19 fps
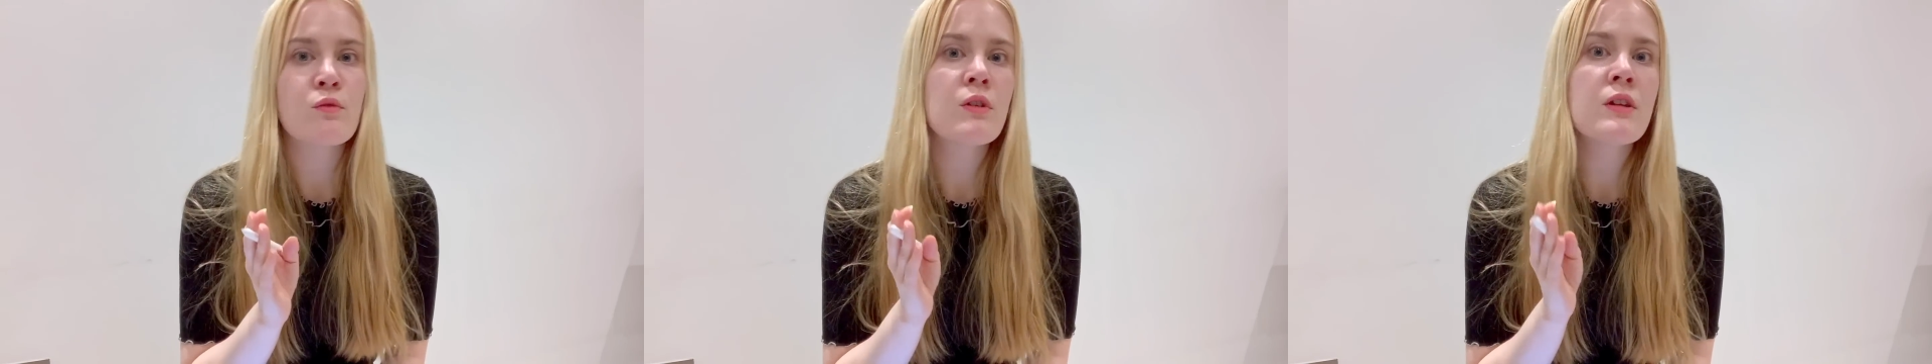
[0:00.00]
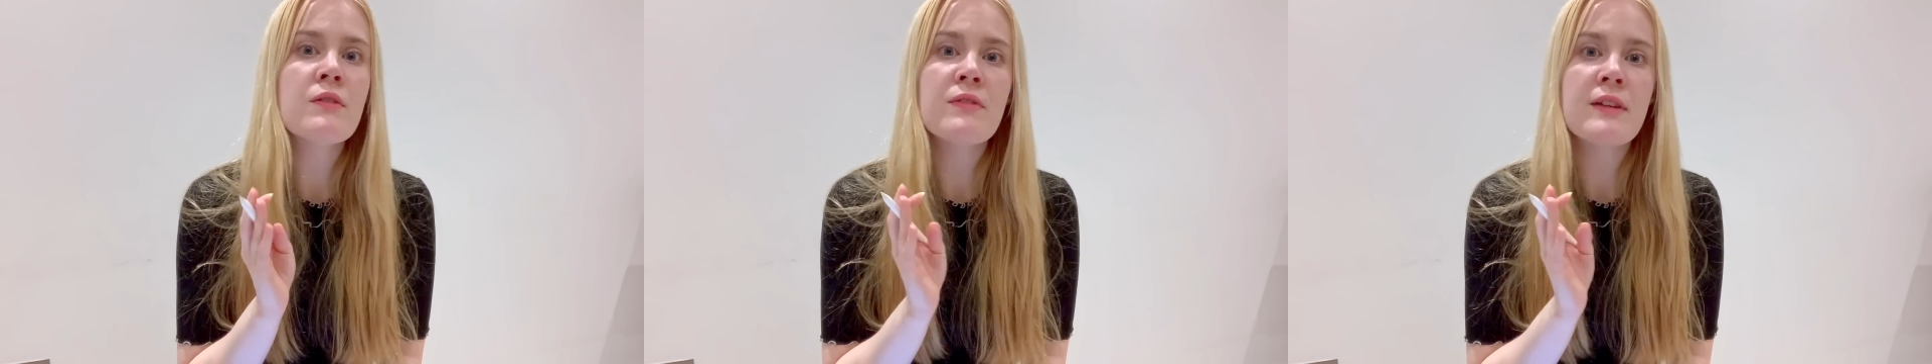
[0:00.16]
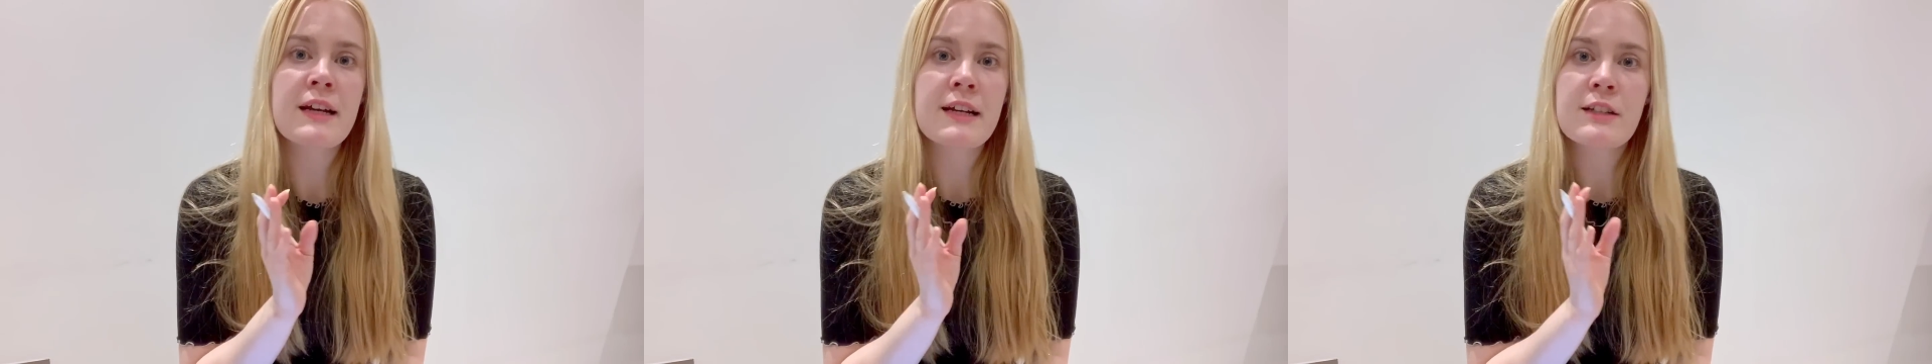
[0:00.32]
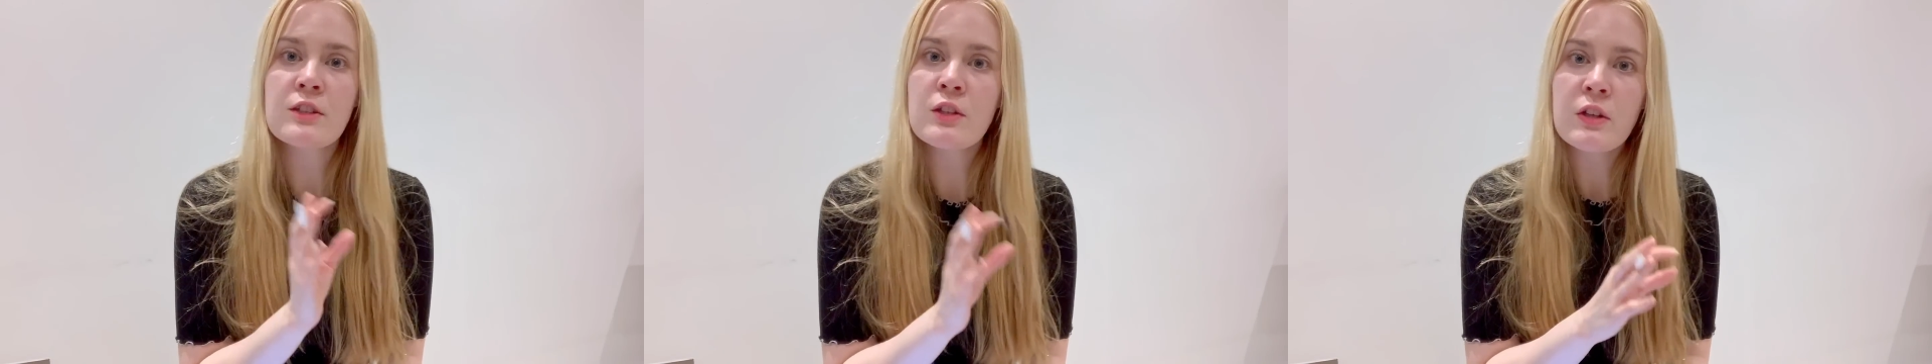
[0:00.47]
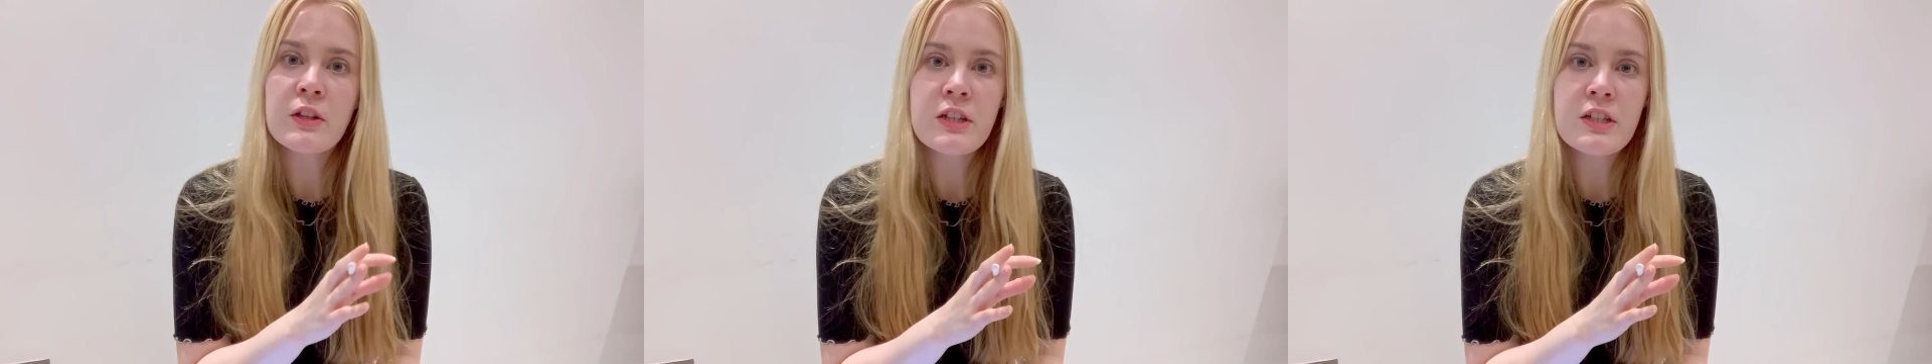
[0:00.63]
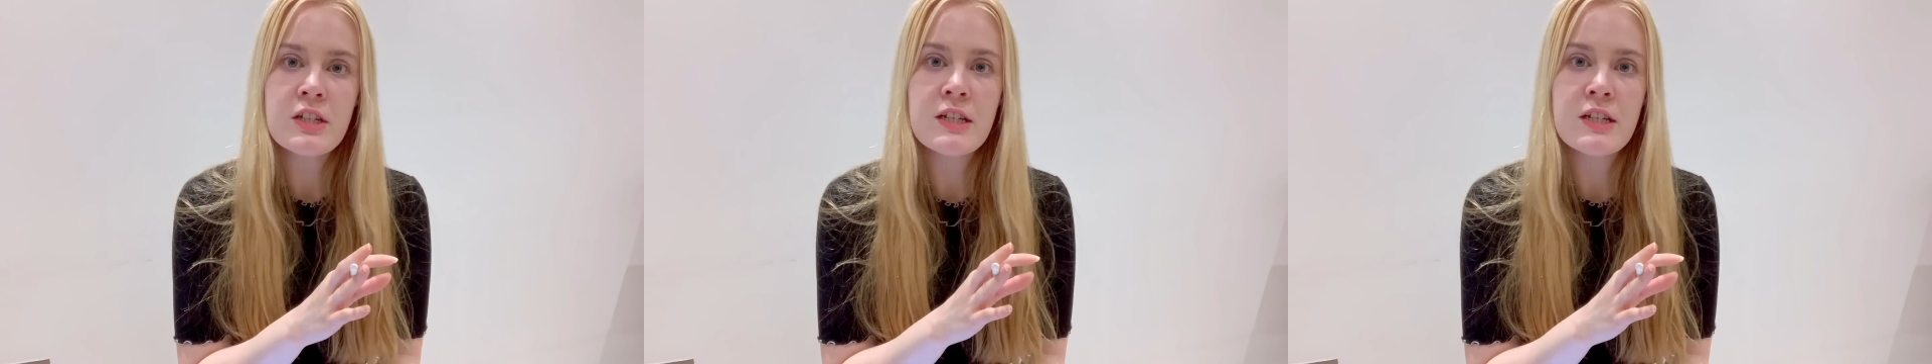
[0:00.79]

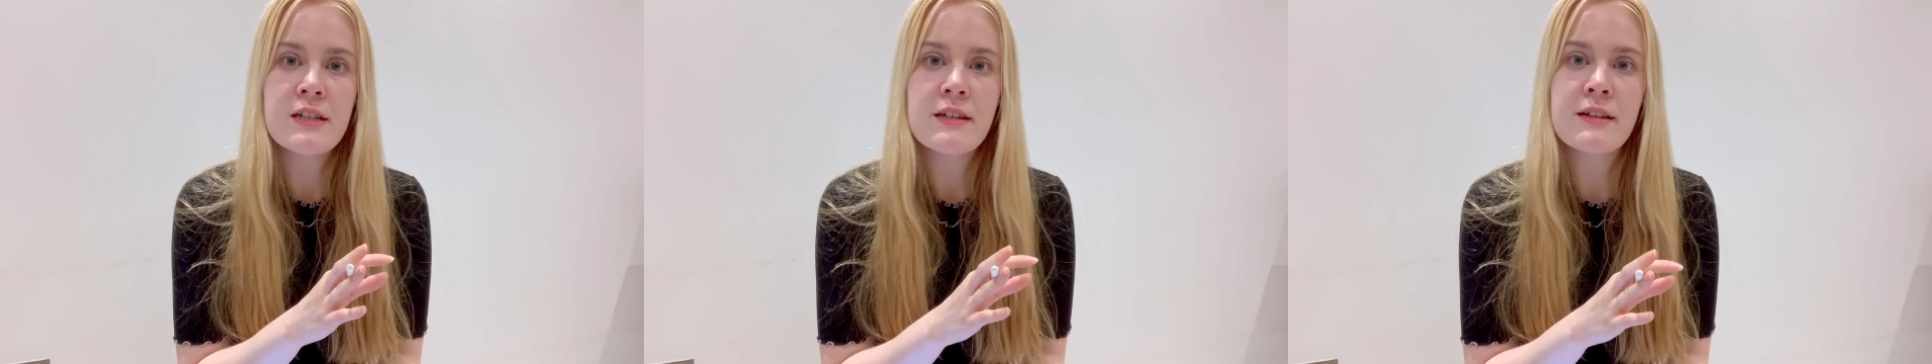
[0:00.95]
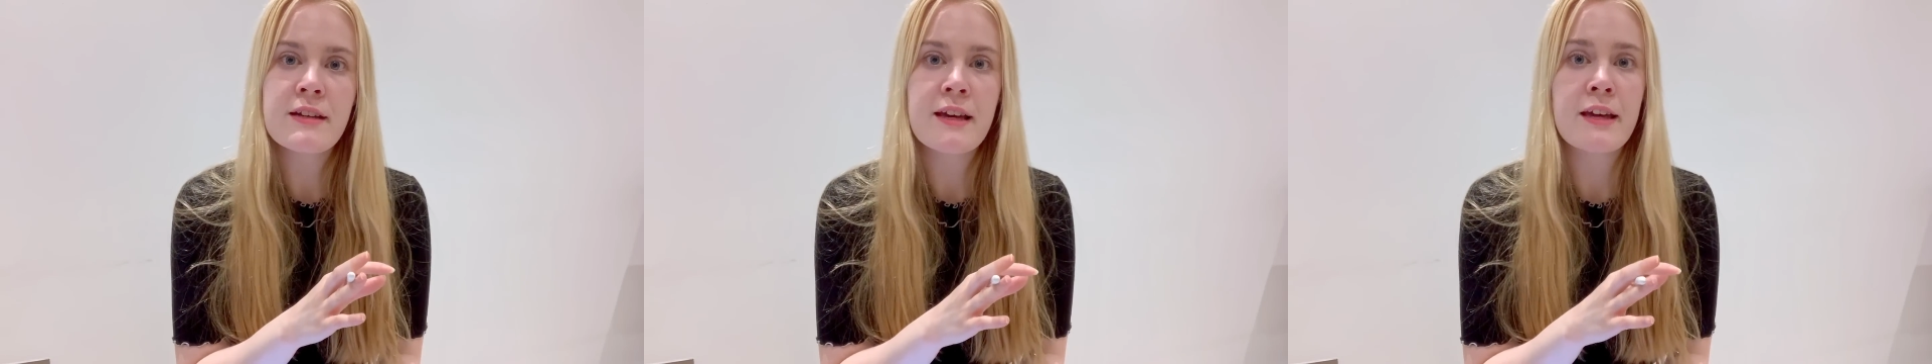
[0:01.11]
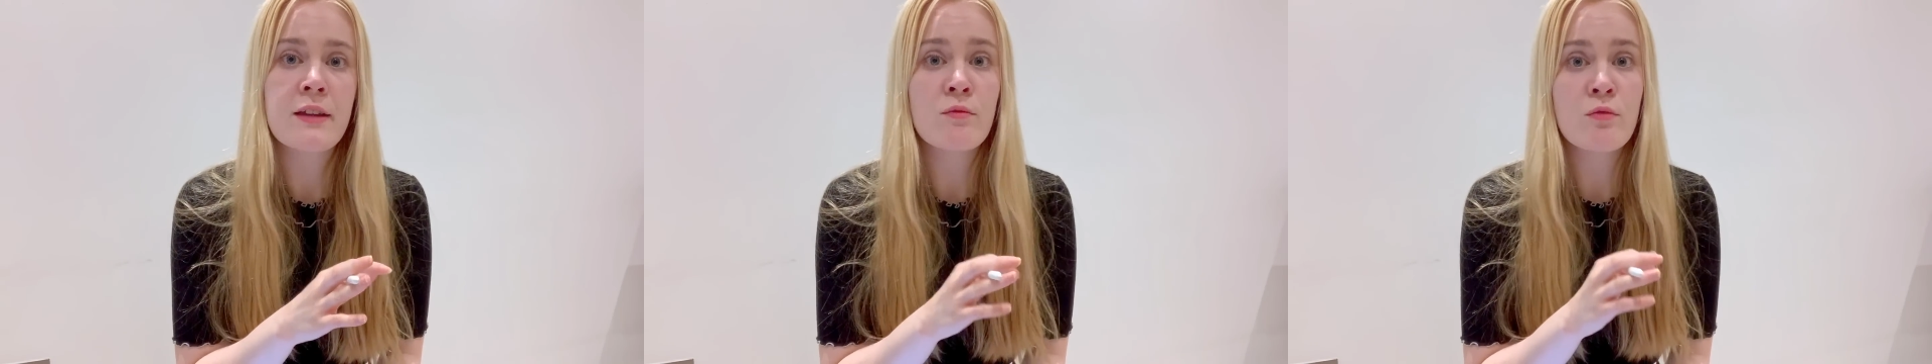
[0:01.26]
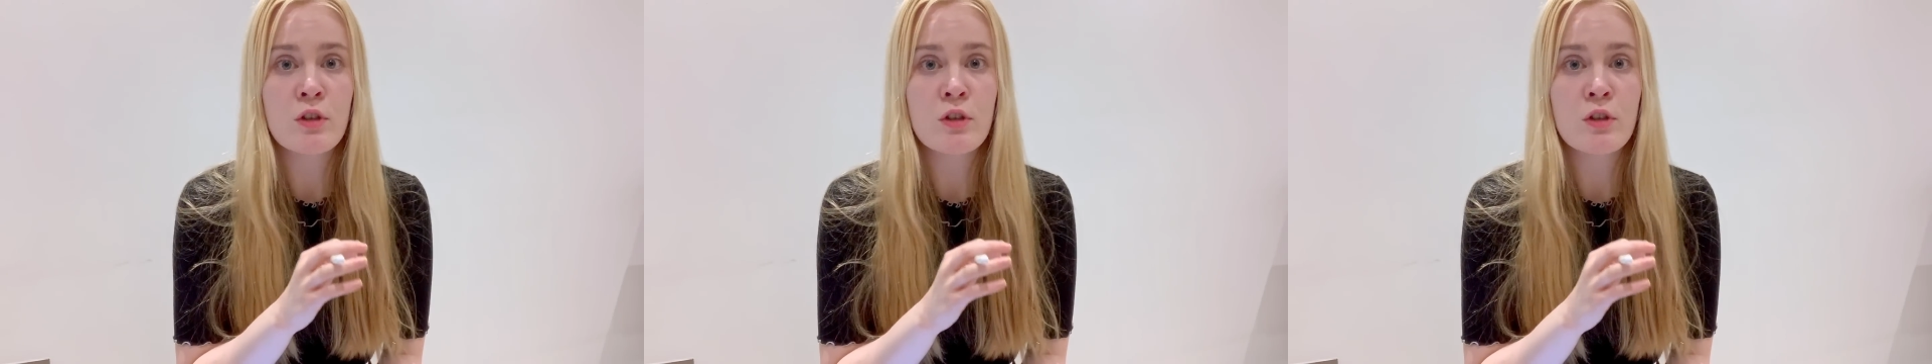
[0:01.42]
reflexology can